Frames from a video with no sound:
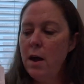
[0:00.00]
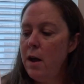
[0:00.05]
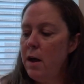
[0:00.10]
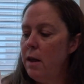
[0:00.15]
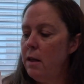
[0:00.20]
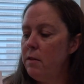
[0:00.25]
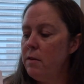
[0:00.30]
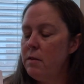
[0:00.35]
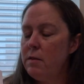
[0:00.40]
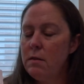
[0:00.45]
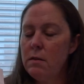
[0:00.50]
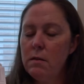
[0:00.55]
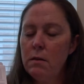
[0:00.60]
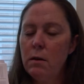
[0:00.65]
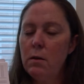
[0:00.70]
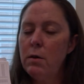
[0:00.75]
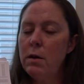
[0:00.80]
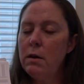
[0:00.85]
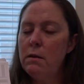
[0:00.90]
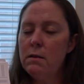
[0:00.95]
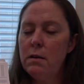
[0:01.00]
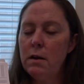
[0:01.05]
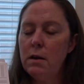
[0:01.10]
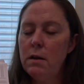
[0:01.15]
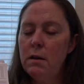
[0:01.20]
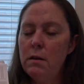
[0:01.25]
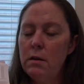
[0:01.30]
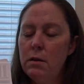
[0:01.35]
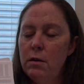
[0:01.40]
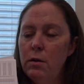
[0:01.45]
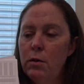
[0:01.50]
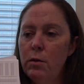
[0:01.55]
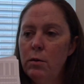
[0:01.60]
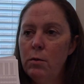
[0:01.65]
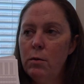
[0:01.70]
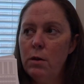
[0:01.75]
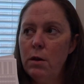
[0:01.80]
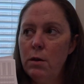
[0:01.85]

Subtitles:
And this is so easy to